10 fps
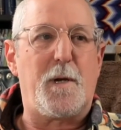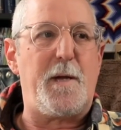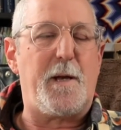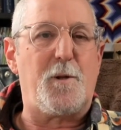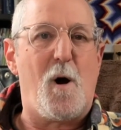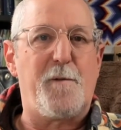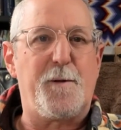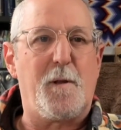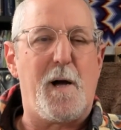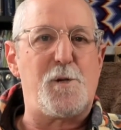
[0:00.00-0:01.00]
kicked off
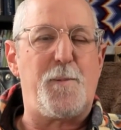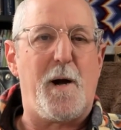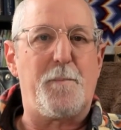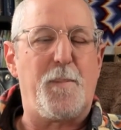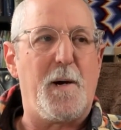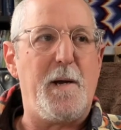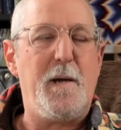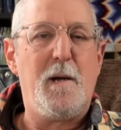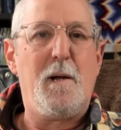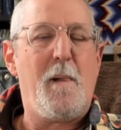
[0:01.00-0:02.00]
in large part by
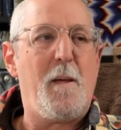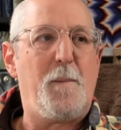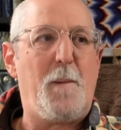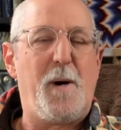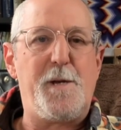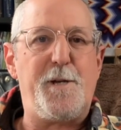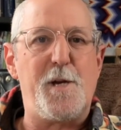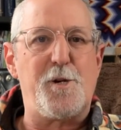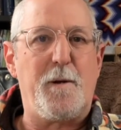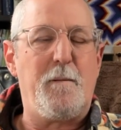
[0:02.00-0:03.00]

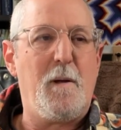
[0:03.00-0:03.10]
Titian